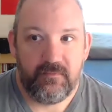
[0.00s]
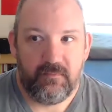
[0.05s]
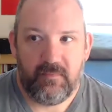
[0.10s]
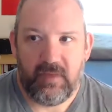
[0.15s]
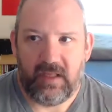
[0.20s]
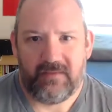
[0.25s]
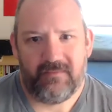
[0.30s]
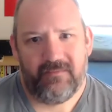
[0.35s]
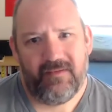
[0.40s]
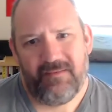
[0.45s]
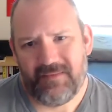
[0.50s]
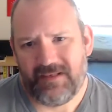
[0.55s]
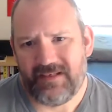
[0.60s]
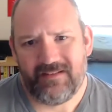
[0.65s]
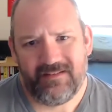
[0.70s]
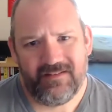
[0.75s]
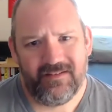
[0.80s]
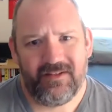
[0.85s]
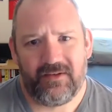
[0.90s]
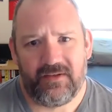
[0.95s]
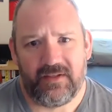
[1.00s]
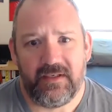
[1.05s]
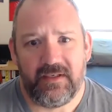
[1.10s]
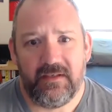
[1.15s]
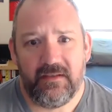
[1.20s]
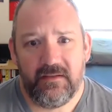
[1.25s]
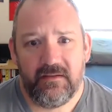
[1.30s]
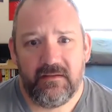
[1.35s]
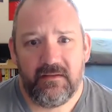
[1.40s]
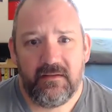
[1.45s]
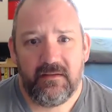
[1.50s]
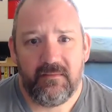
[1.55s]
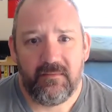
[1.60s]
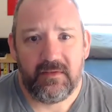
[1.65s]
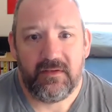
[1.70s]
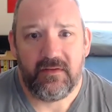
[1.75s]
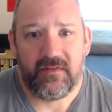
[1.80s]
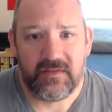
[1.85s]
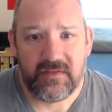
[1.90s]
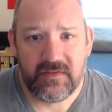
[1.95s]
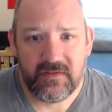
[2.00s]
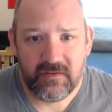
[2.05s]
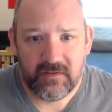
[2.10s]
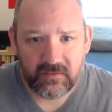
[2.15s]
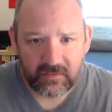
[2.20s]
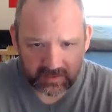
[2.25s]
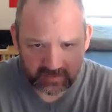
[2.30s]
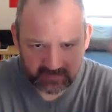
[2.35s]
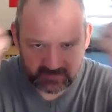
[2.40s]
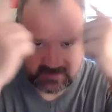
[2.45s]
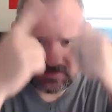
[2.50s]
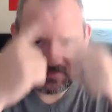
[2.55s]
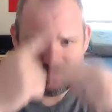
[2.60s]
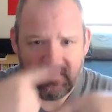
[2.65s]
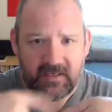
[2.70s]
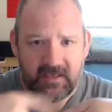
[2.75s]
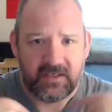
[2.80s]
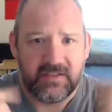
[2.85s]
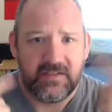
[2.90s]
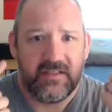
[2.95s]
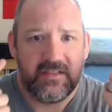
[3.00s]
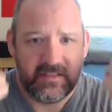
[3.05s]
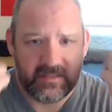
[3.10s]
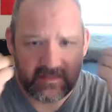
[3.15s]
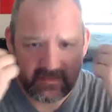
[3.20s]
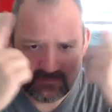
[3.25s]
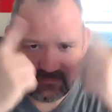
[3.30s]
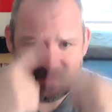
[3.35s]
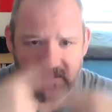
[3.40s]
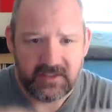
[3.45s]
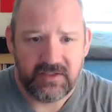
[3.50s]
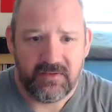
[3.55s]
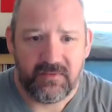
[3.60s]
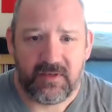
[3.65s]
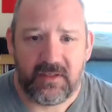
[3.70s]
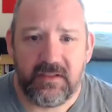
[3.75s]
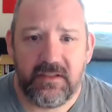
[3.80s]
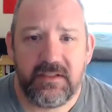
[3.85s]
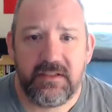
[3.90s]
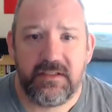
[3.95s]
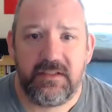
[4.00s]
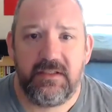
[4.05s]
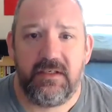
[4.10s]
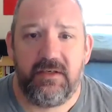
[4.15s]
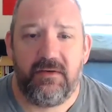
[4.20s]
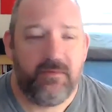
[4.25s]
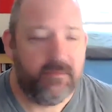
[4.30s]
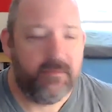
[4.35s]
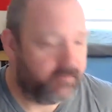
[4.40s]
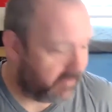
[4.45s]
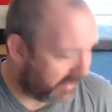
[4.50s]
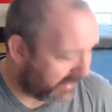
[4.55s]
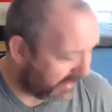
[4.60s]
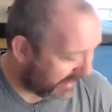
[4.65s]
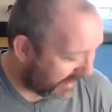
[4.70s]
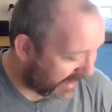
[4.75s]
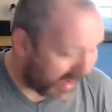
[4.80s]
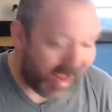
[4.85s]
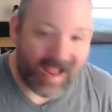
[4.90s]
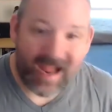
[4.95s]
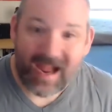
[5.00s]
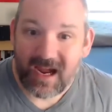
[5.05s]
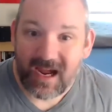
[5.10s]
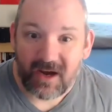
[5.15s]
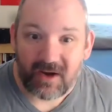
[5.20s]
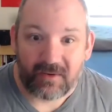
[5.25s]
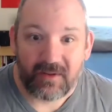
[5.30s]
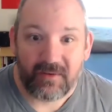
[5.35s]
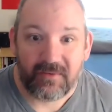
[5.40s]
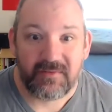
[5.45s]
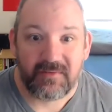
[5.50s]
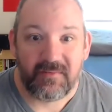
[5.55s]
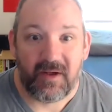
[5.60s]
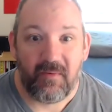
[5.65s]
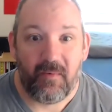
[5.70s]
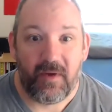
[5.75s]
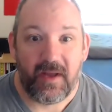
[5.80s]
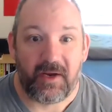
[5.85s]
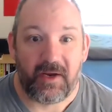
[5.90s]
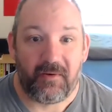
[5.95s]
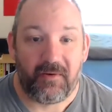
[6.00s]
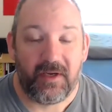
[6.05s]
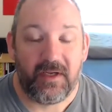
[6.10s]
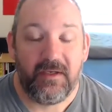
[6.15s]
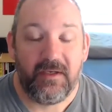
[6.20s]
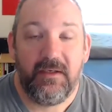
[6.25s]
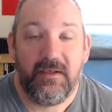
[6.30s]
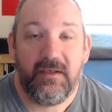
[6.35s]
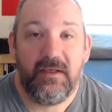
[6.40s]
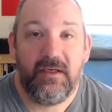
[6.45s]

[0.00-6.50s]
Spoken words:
well, I mean, clearly, just look at this face. This is a face you want to listen to. Ow, that was my wedding ring.